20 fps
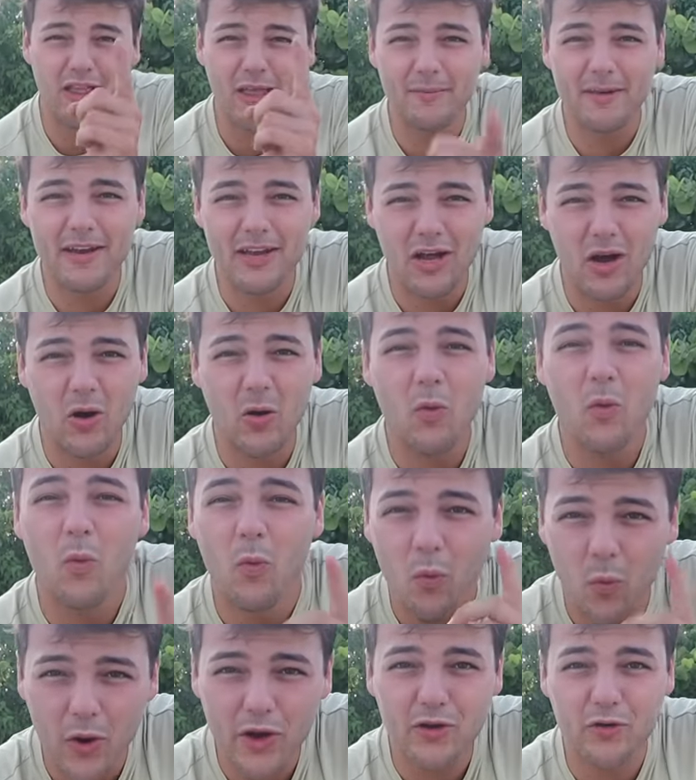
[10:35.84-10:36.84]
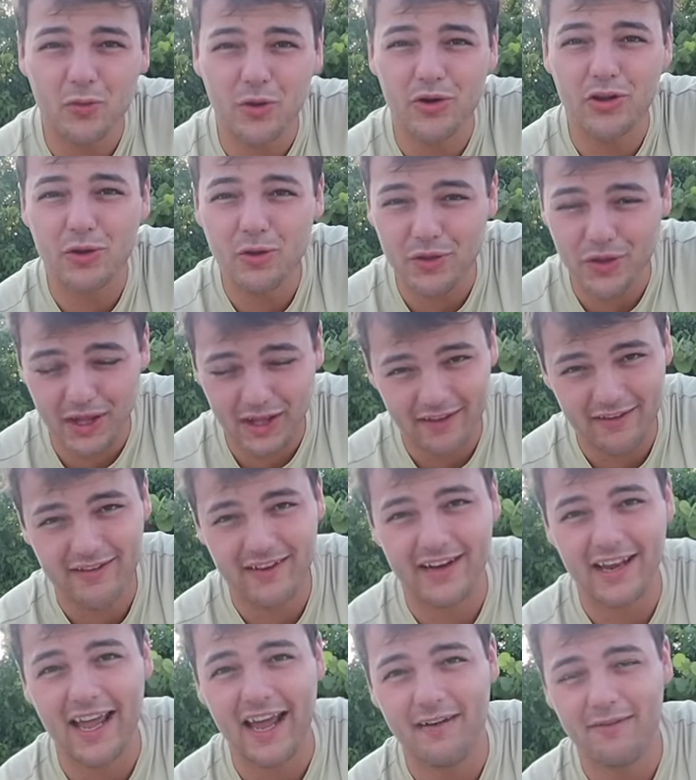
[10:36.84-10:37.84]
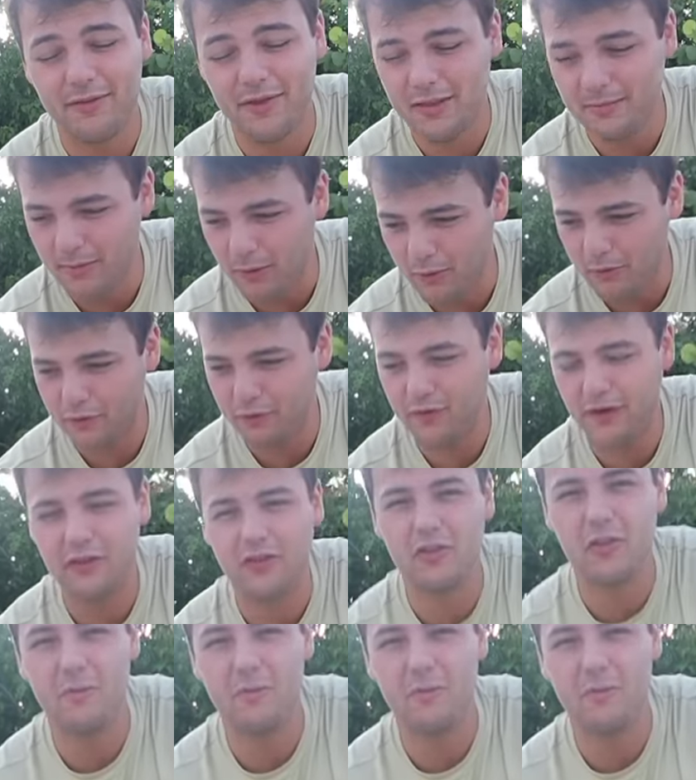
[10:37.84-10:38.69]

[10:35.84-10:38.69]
let me know which one you think is gonna have the most fish